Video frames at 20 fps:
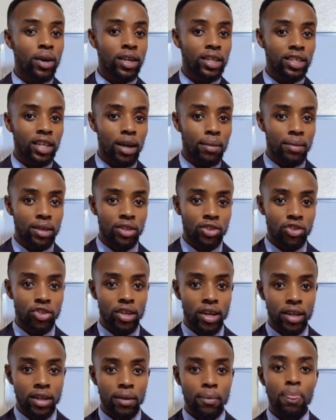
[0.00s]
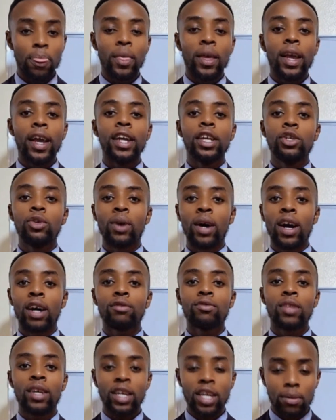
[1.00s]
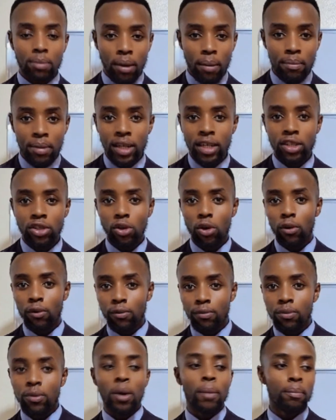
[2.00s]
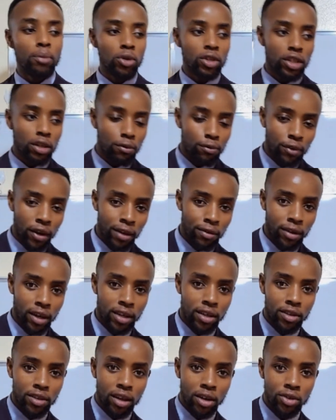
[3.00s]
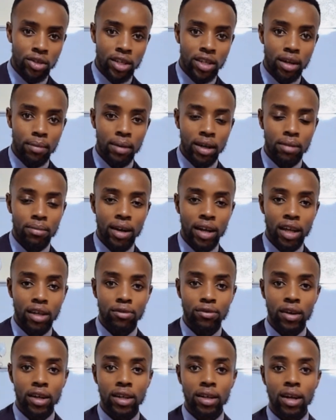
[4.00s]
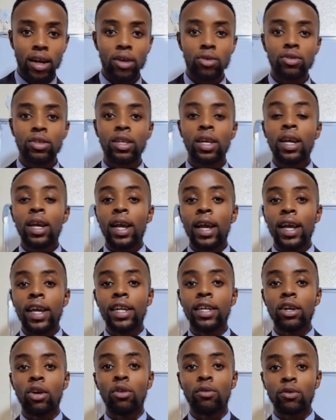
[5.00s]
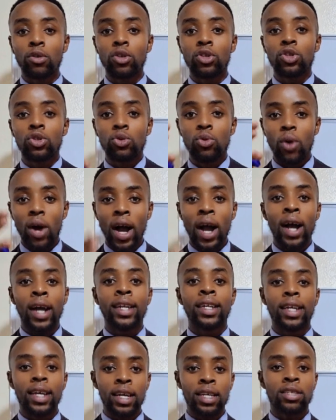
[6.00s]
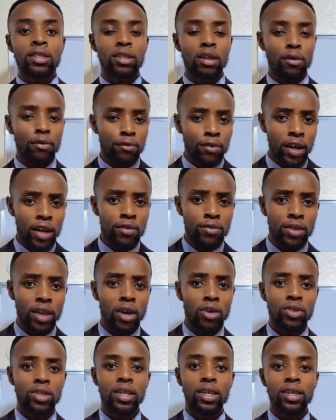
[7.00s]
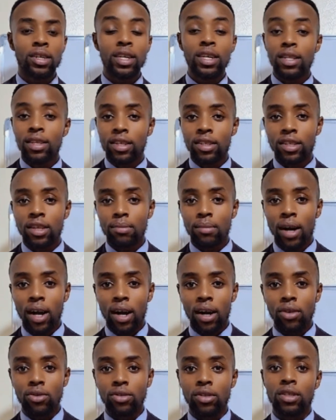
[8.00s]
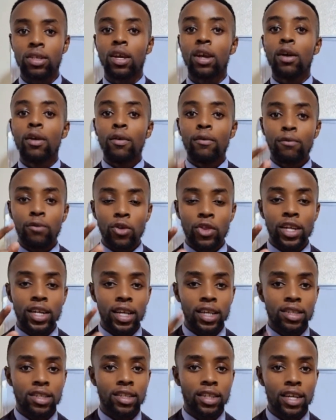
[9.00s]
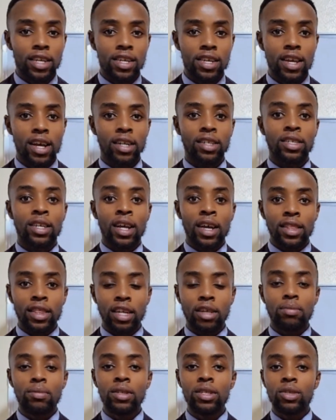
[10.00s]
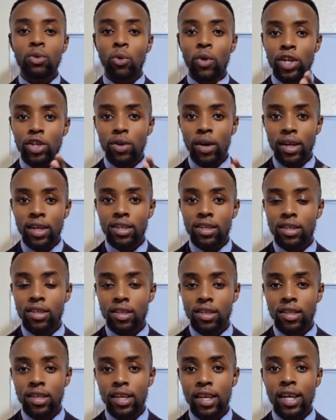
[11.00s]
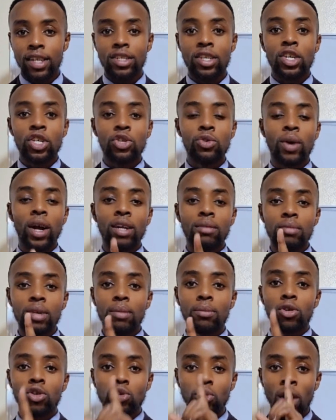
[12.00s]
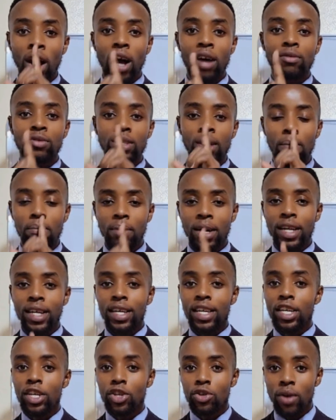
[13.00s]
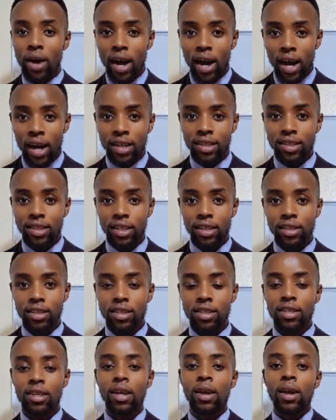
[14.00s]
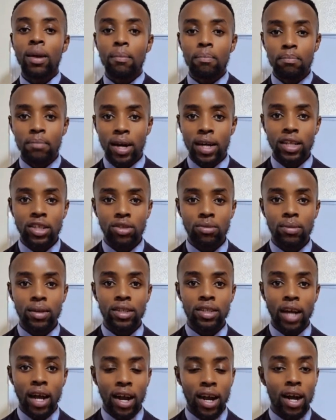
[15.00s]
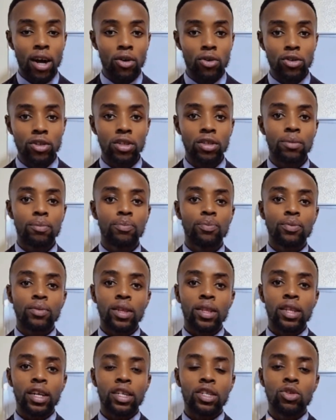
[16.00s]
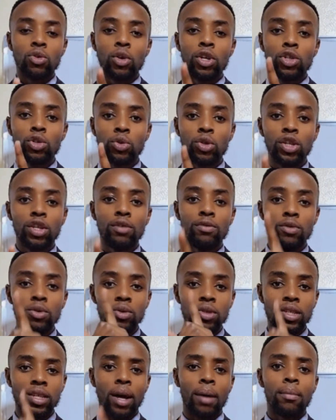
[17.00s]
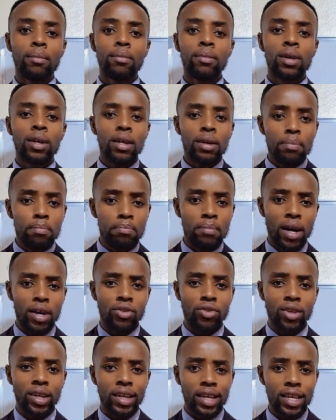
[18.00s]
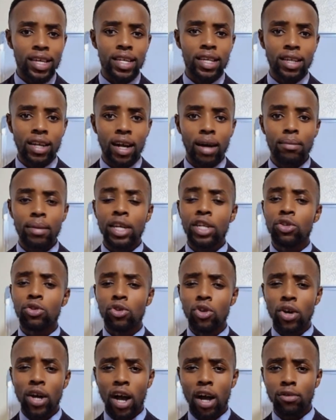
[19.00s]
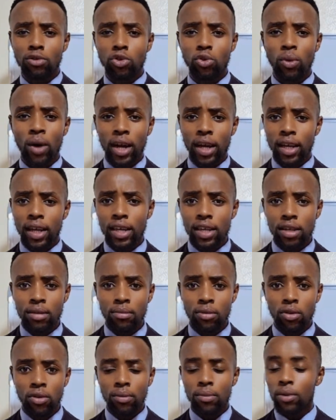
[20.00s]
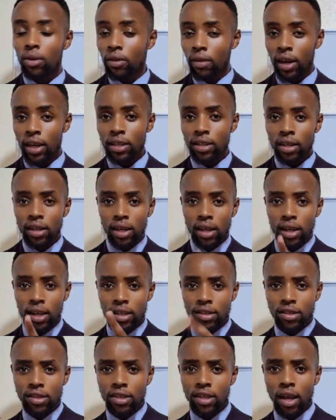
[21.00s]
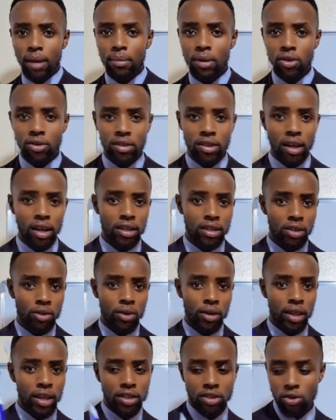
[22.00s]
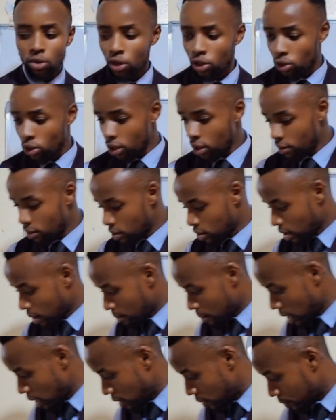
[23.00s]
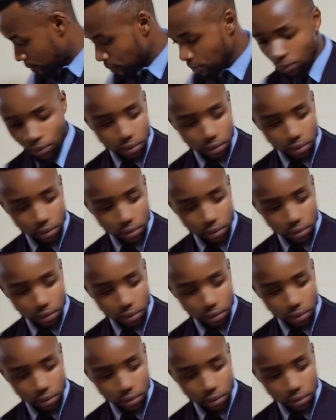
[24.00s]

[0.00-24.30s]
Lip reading: your retirement journey, and you have the capability of putting 500,000 in a money market fund account, and of course, you add extra 5,000 in the same account for the next 10 years, that means when you are in 60 years, you can be able to have some money in your assets management account that is going to give you some monthly income, and you don't have to work anymore. All right, let's see about that, whether it's going to give you some money.